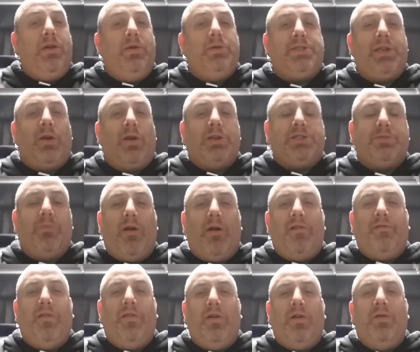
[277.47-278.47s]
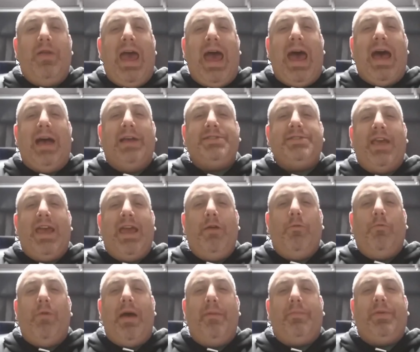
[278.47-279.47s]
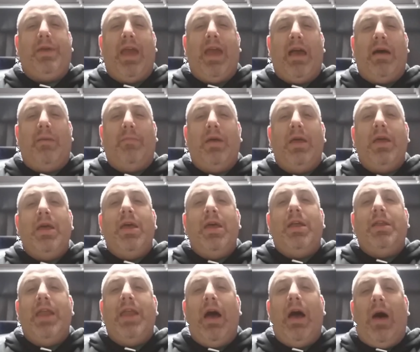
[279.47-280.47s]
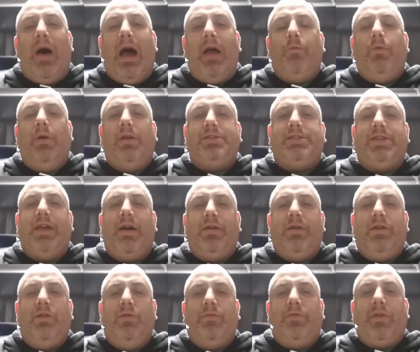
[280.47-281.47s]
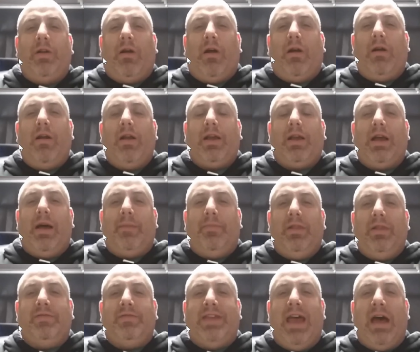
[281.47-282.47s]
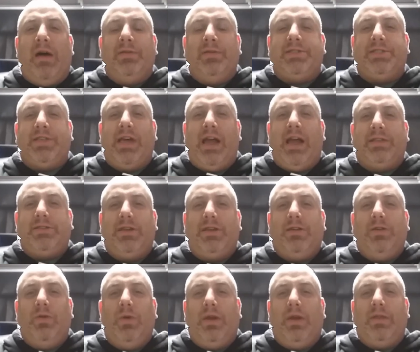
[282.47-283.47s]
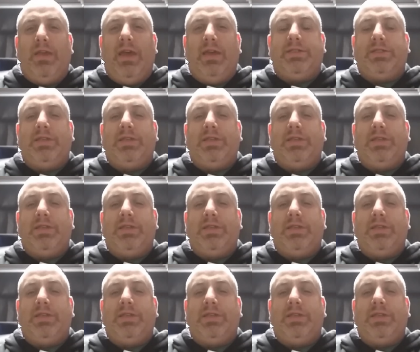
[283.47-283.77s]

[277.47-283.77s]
we're using our smartphone as a webcam. Now, I will tell you there are a couple of downsides to doing